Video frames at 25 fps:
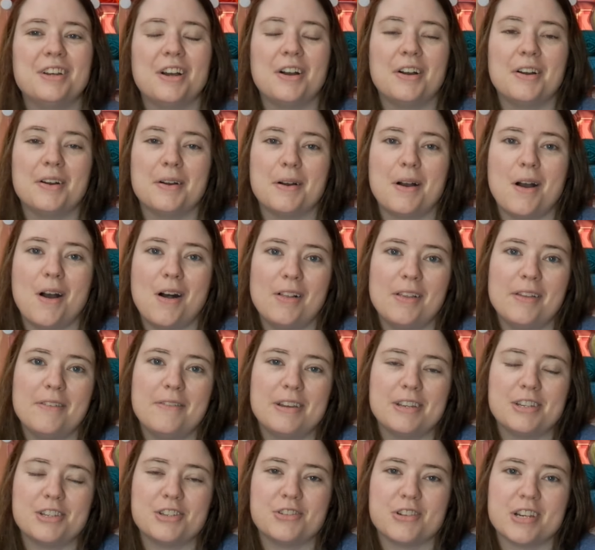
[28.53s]
Uh,
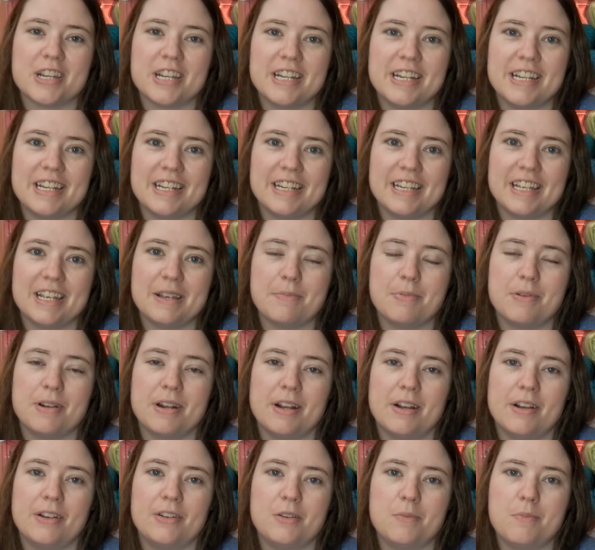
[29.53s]
that Stringy Ding Ding put
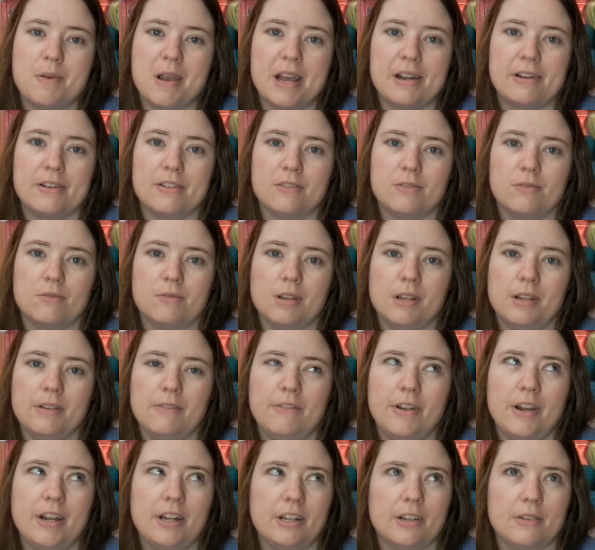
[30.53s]
out a new pattern
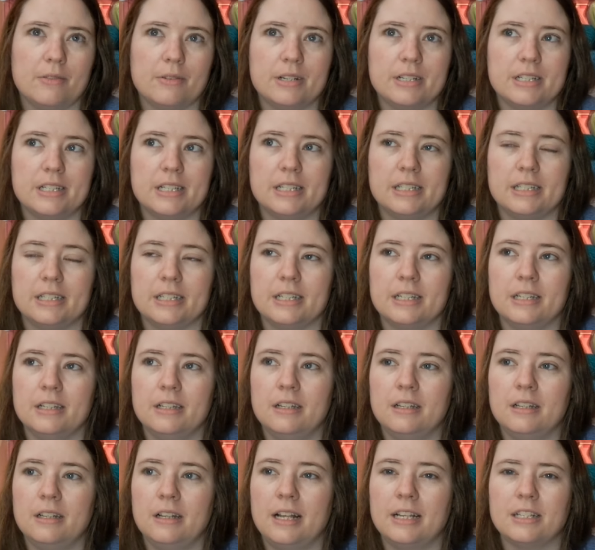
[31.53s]
fairly recently,
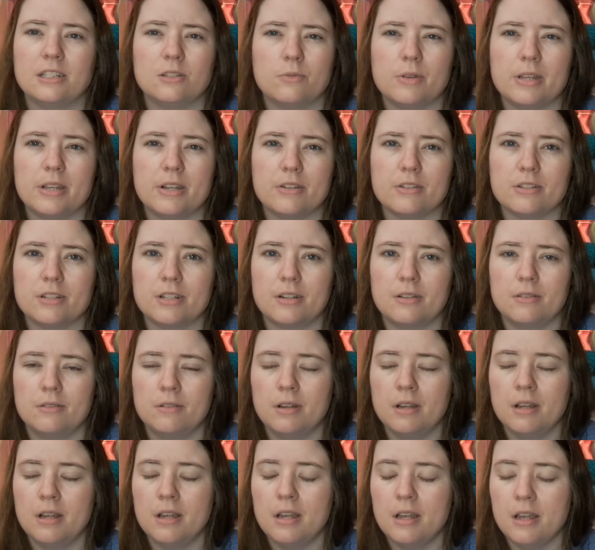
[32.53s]
last week or so,
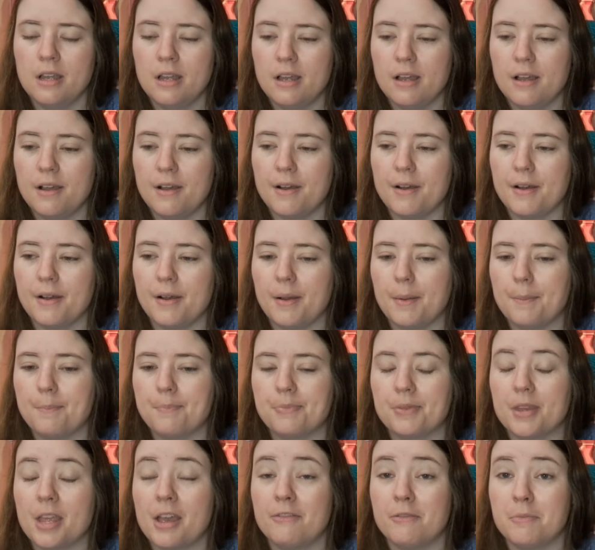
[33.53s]

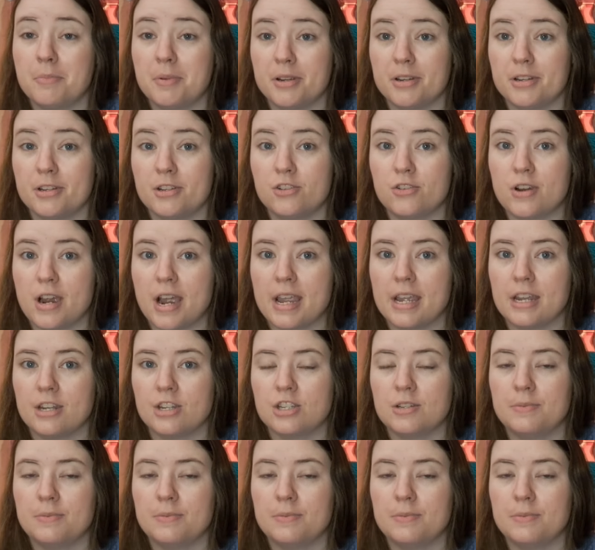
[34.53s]
um, of a bearded dragon.